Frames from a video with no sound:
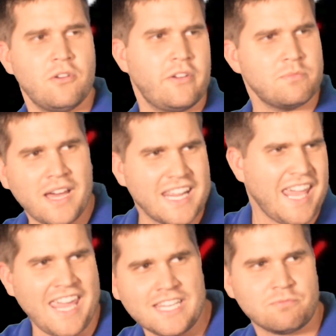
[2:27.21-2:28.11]
know everybody
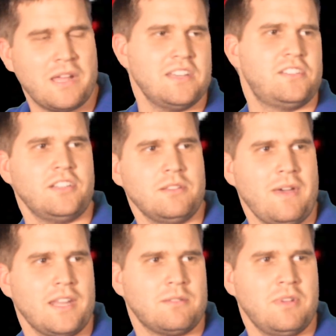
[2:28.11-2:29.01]
hates waiting until
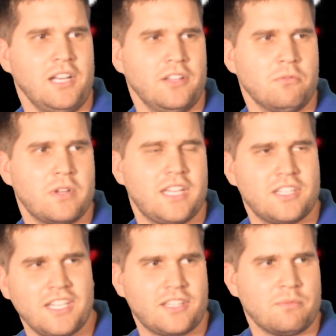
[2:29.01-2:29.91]
about the middle of the week to
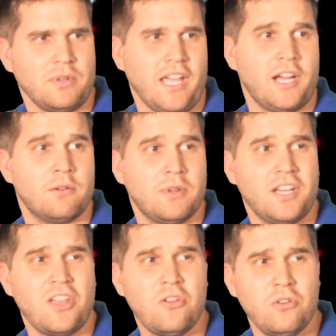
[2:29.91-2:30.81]
get their player, but
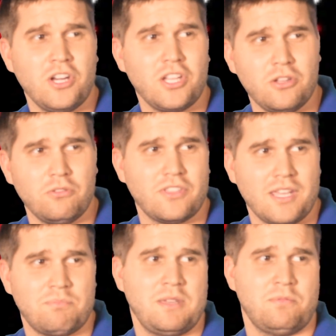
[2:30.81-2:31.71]
who do you
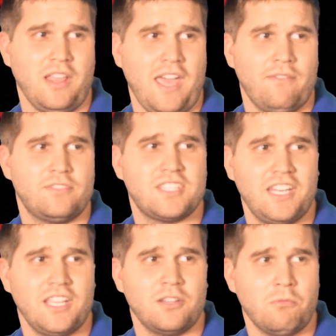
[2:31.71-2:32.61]
think people have
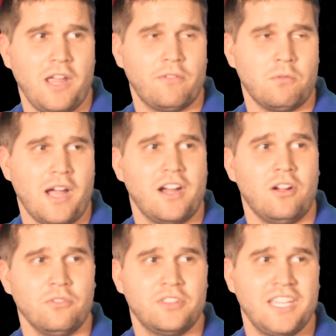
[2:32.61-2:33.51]
sitting in the waiver
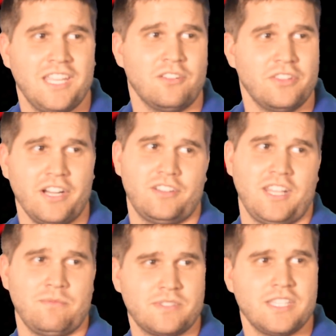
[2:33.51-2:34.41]
wire to get on their
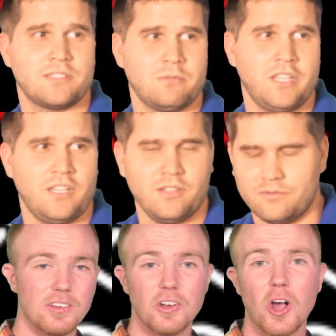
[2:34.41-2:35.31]
teams this week?
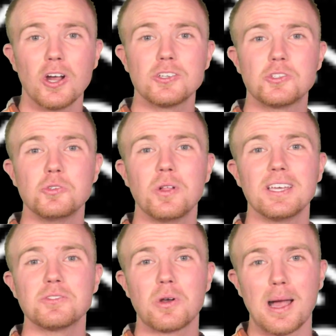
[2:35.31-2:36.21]
Denard
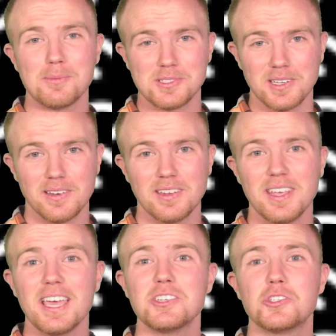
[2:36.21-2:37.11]
Shoelace Robinson.
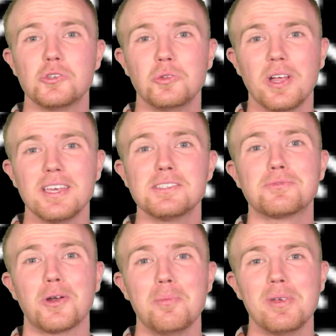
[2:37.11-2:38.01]
Yes, Shoelace
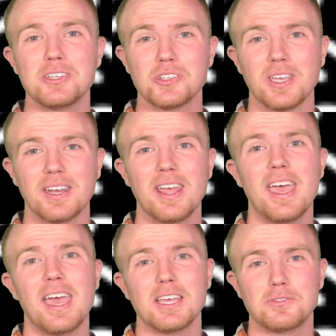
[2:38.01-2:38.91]
from Michigan
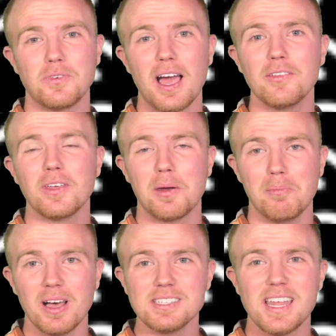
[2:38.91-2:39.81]
is finally a
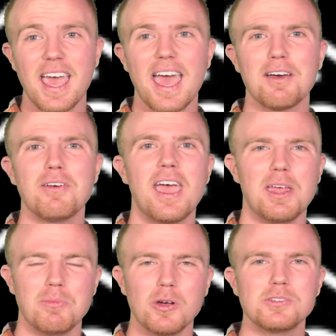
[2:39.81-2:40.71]
must-have
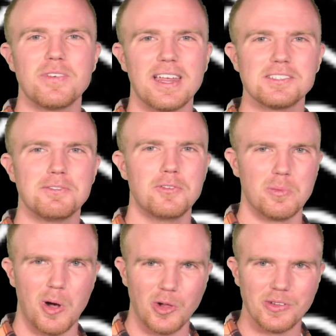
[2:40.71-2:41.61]
in most fantasy
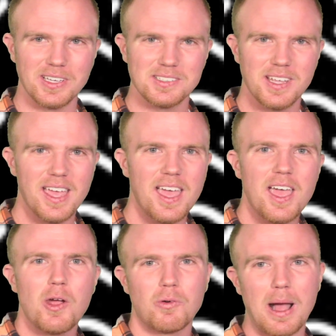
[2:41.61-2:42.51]
football leagues.
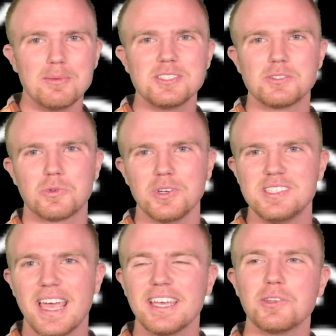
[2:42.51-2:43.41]
Robinson's really
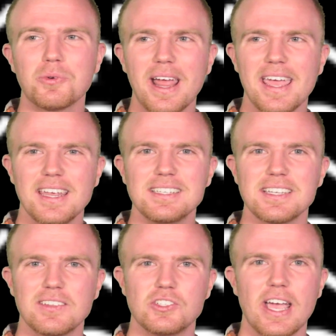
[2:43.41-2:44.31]
taken the reins
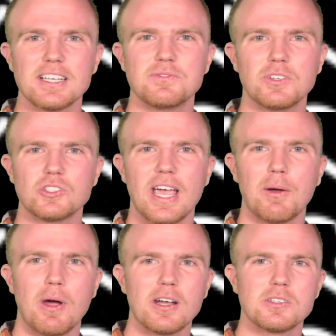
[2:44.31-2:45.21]
in the Jacksonville
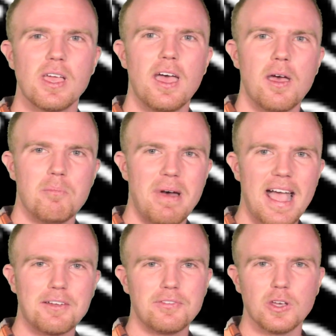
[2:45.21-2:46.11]
Jaguars
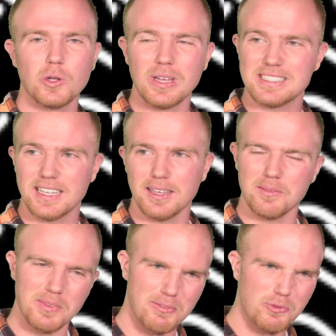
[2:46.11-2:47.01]
backfield as
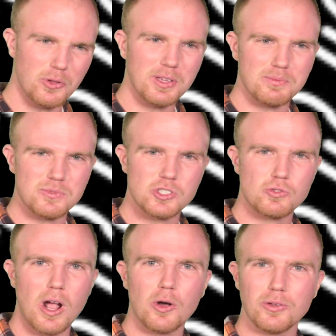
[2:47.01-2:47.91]
they've really
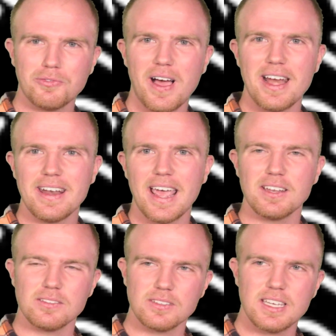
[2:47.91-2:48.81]
struggled to find
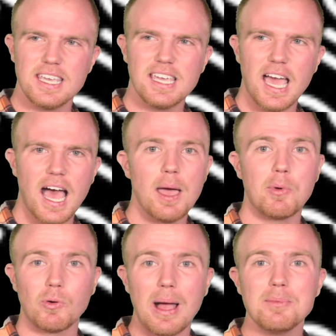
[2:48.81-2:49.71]
that key guy,
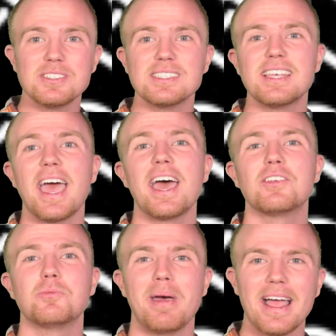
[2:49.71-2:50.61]
but Robinson's
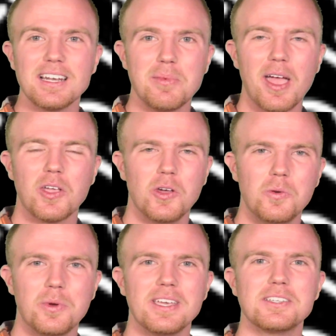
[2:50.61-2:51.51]
had back-to-back
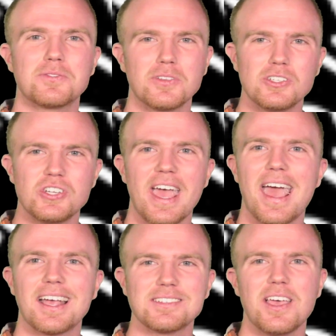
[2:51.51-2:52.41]
good weeks for the
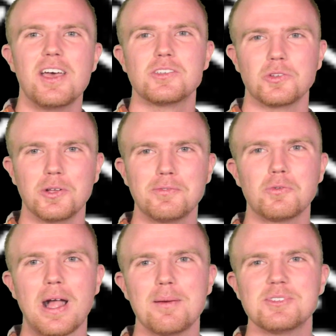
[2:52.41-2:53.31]
Jags. So look for
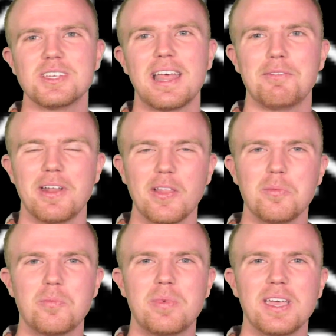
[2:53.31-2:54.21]
Robinson to have
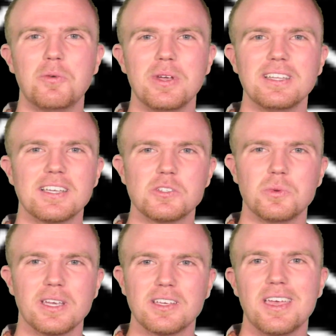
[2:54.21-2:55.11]
another big week this
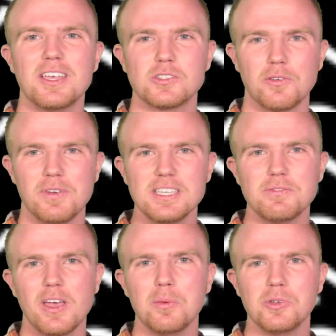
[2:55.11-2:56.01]
week. So if he's
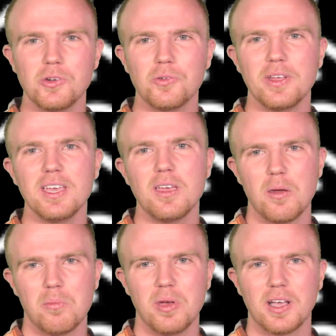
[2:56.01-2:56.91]
available in your league,
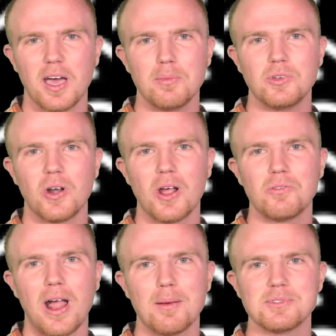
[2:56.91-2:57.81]
pick up Denard
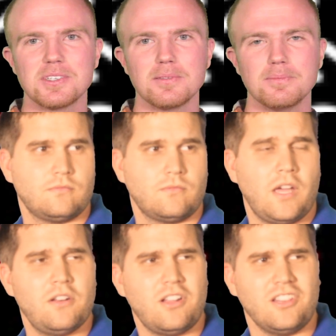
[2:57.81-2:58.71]
Robinson.
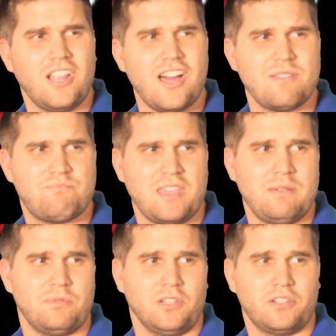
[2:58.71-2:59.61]
I know a lot of
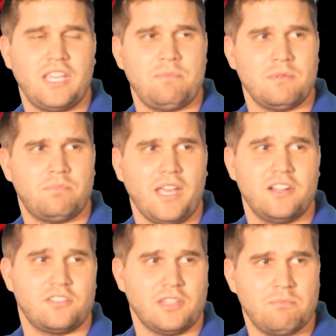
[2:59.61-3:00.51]
people are keeping
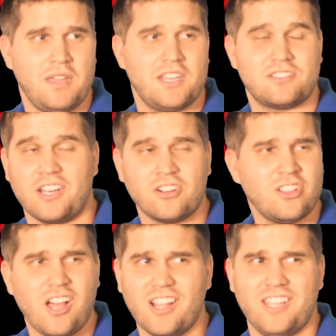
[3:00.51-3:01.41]
players on the bench that are
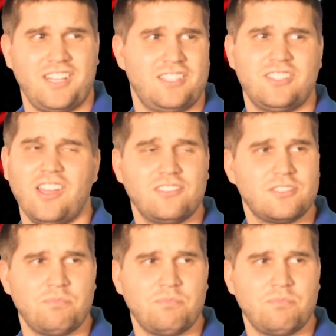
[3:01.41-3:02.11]
clocking in tons of